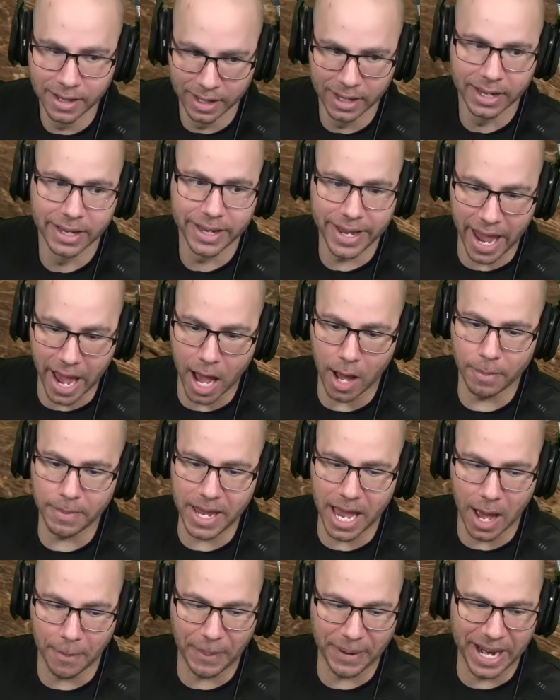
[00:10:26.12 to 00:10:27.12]
Yep,
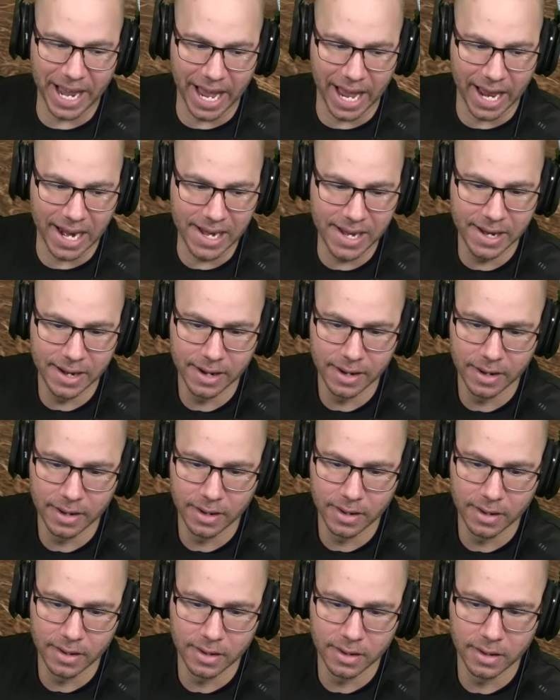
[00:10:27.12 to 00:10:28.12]
I did.
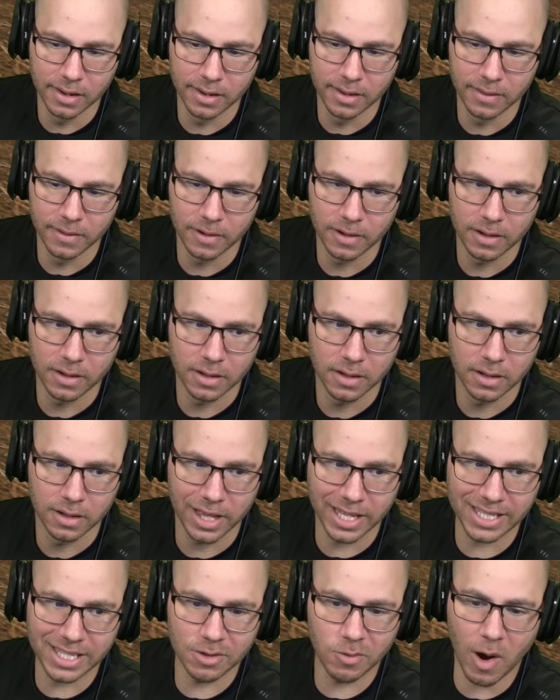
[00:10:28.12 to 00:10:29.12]

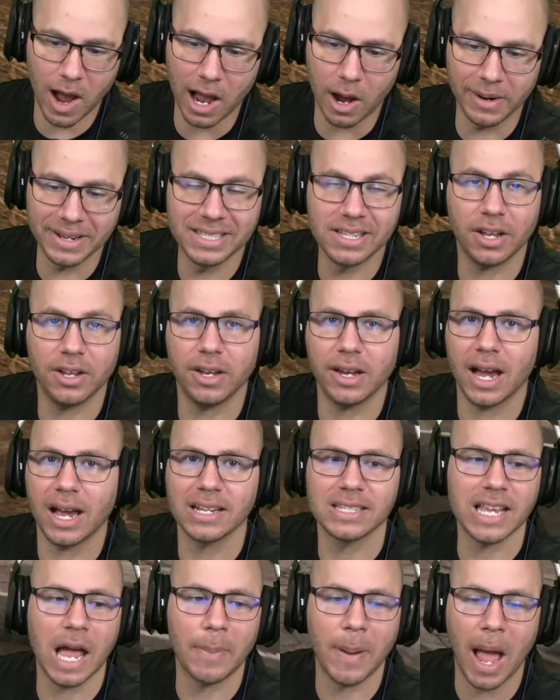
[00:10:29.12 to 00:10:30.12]
This is why I always tell you guys,
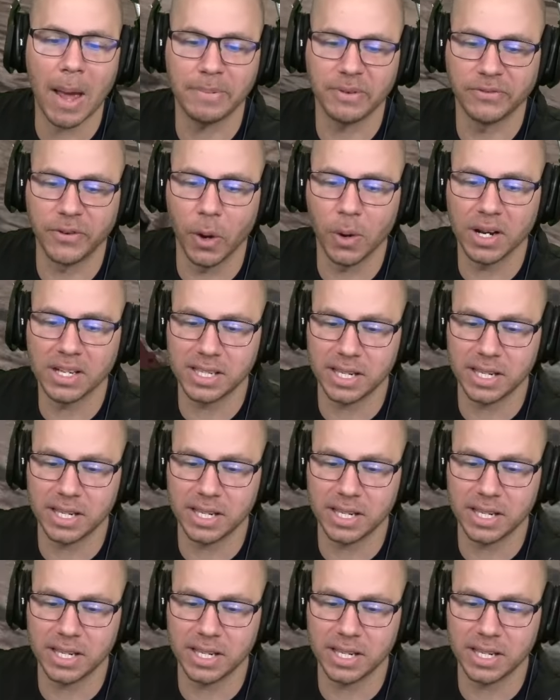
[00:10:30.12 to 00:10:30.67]
stop hyper-focusing.